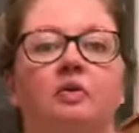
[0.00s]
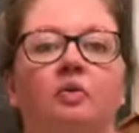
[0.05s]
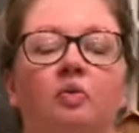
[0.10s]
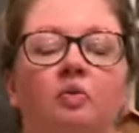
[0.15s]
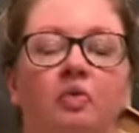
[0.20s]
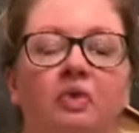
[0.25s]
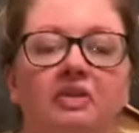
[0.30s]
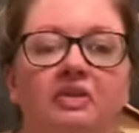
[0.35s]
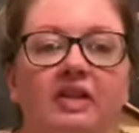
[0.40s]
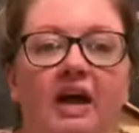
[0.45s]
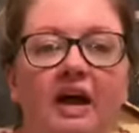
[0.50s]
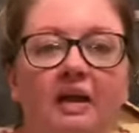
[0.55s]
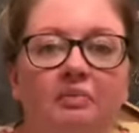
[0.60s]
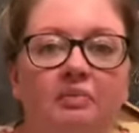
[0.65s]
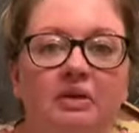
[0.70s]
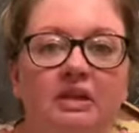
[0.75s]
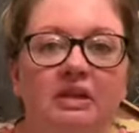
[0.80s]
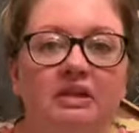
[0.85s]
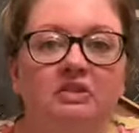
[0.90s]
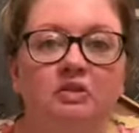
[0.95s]
Would that
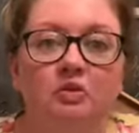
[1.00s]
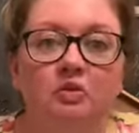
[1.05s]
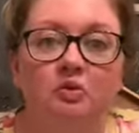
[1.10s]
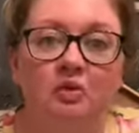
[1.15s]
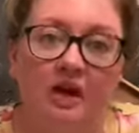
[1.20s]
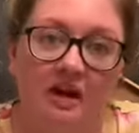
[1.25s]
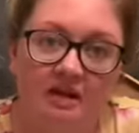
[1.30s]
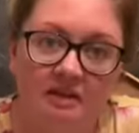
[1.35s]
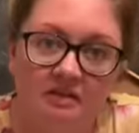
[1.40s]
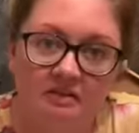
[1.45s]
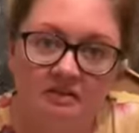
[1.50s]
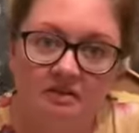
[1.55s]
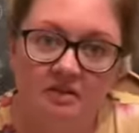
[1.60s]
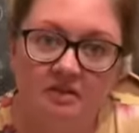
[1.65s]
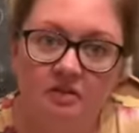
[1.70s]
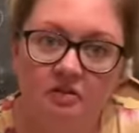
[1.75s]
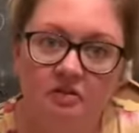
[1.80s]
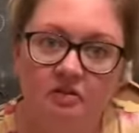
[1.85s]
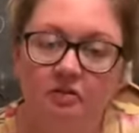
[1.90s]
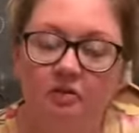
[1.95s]
be direct
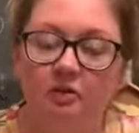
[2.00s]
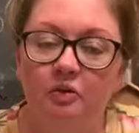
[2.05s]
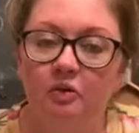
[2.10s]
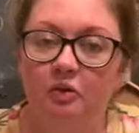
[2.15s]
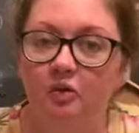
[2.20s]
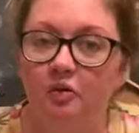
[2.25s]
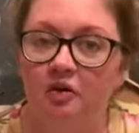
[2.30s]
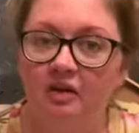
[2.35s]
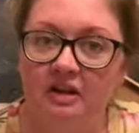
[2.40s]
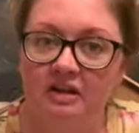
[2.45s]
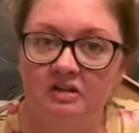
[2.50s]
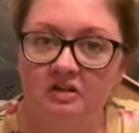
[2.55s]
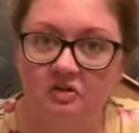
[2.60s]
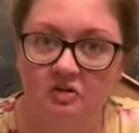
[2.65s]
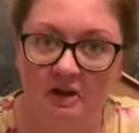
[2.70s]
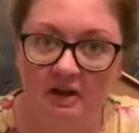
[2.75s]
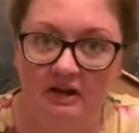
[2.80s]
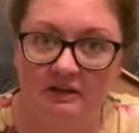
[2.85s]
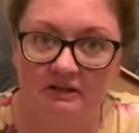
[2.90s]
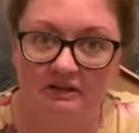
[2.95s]
or
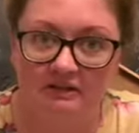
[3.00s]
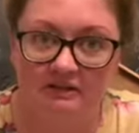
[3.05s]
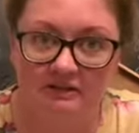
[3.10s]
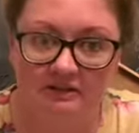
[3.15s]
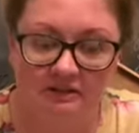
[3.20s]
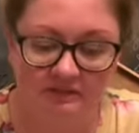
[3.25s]
indirect?